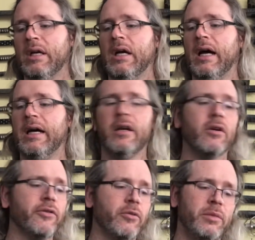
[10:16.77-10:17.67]
It
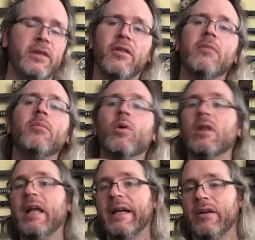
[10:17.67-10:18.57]
also means that more
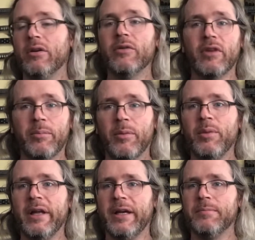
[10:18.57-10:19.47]
light goes up the
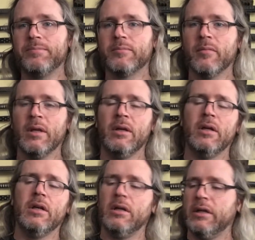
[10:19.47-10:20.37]
blade.
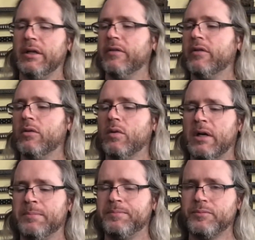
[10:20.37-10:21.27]
All right,
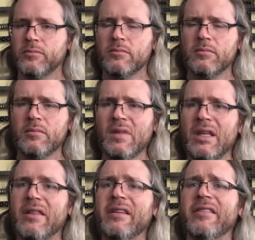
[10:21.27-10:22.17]
so
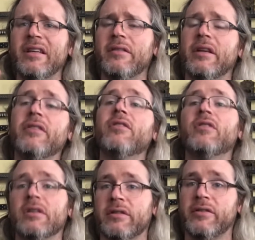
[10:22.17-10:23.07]
this is a
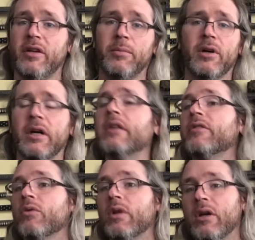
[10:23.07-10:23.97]
stunt saber, and it's
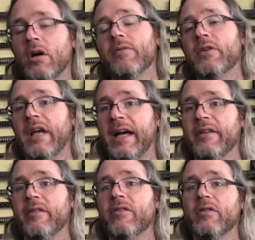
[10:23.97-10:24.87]
only offered
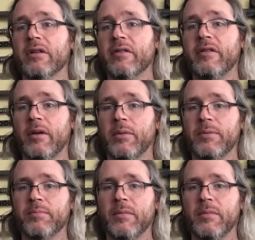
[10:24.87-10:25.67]
as a stunt saber.